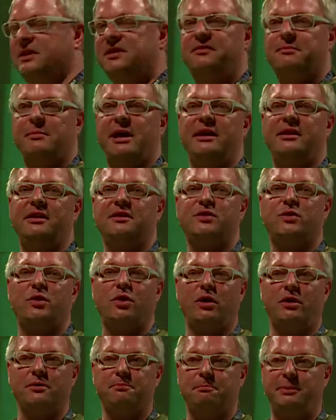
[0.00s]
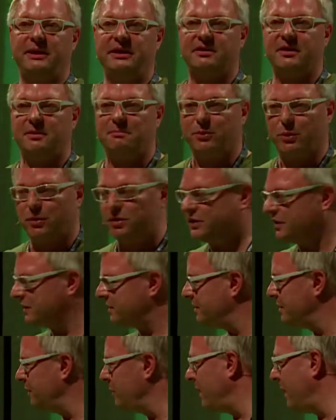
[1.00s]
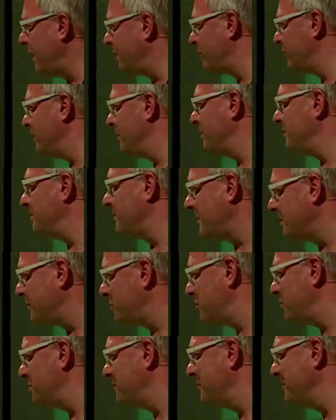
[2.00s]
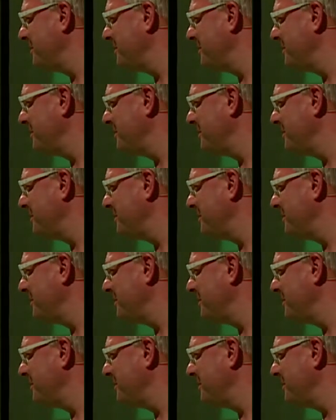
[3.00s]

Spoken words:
this man is called Pieter Bots. You are actually a Dutch